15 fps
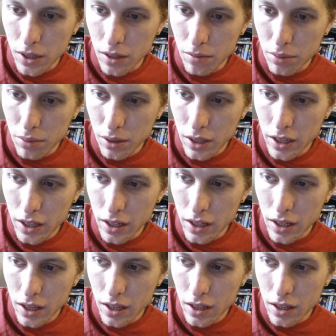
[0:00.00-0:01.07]
can play
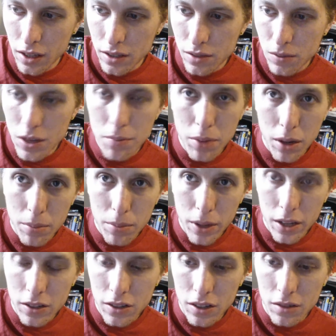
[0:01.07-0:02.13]
a sweep
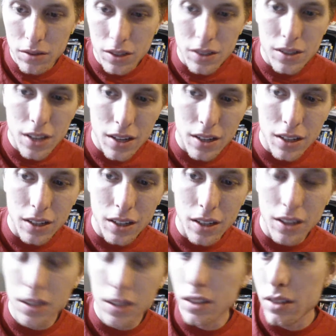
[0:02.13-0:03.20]
arpeggio descending
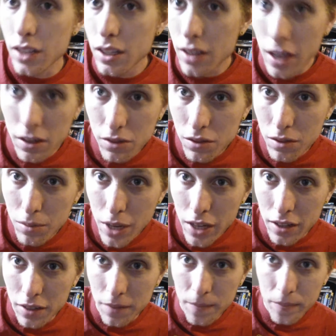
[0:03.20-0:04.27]
in D natural
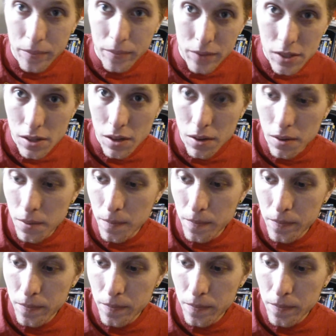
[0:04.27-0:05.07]
minor. So